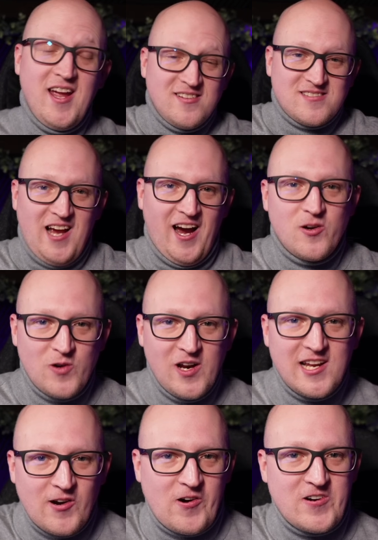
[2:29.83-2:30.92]
And I
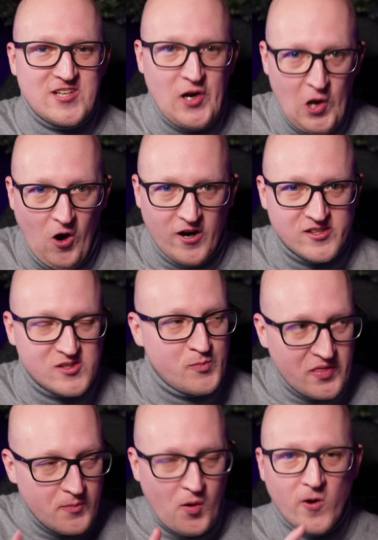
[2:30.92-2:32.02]
really learned a lot.
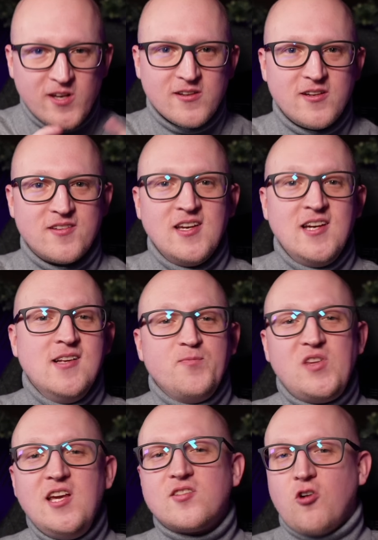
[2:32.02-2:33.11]
But the point is,
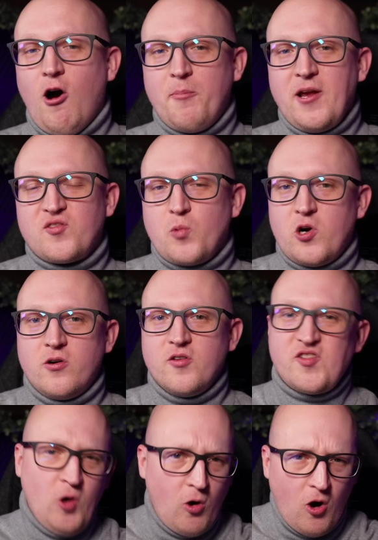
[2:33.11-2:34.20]
these topics were
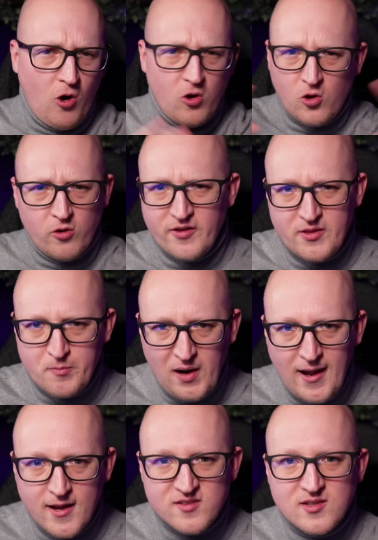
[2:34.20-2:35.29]
so all over the
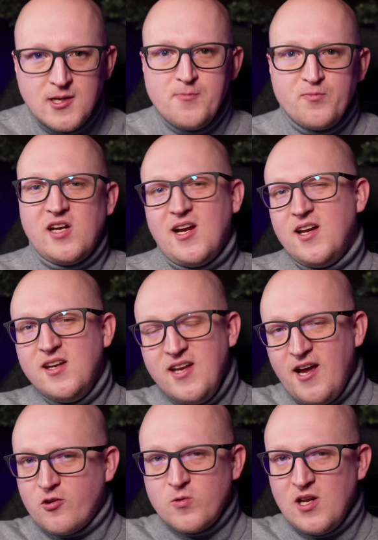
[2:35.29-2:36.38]
place that I
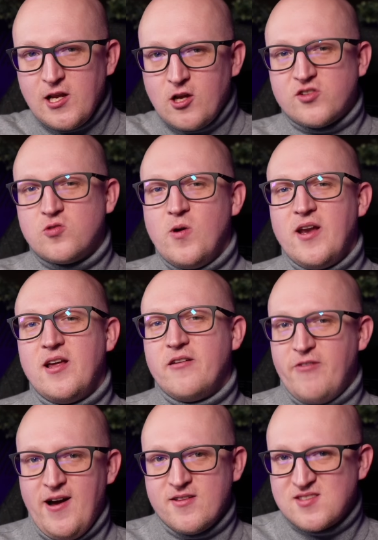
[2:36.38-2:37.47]
never really got to an
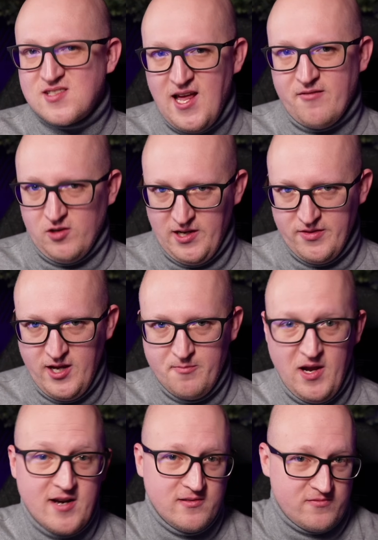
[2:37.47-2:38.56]
advanced level in
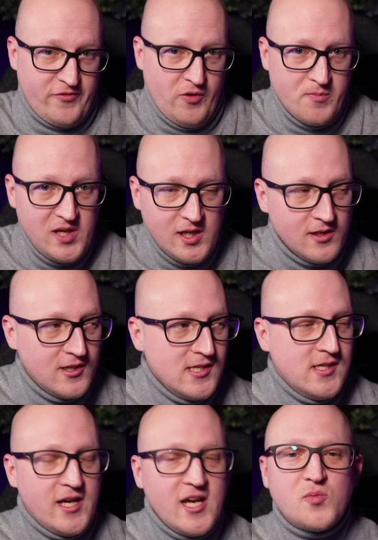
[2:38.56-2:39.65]
them. And for me,
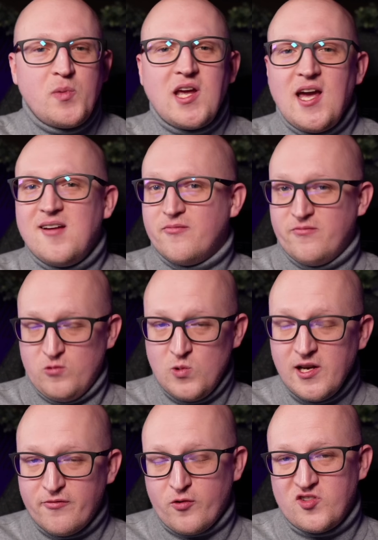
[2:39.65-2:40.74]
it became
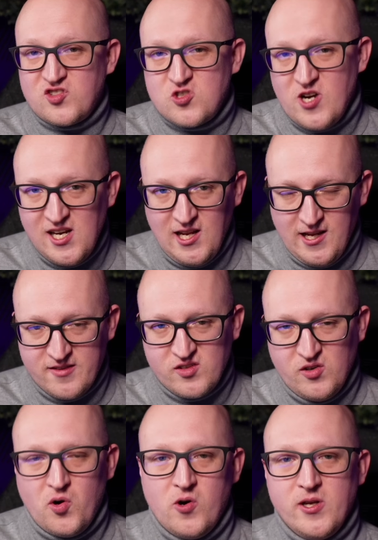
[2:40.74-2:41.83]
really frustrating at
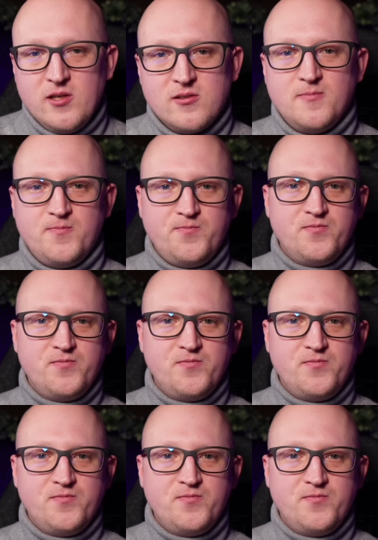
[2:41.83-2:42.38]
some point.